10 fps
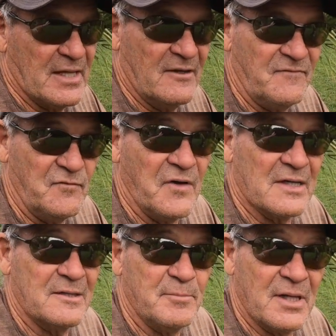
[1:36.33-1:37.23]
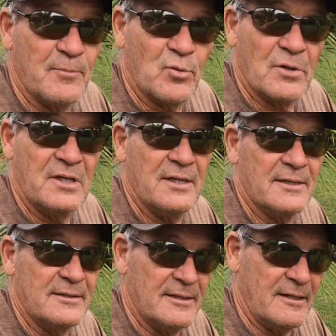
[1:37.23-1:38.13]
if you've got the big bore
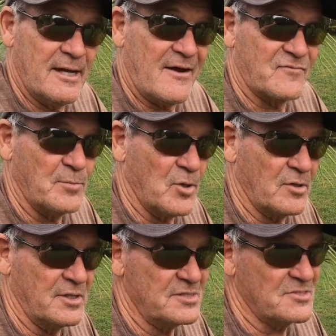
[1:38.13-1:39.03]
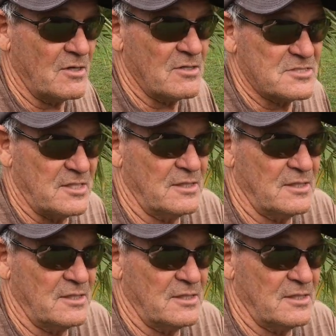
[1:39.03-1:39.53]
kit, aftermarket exhaust,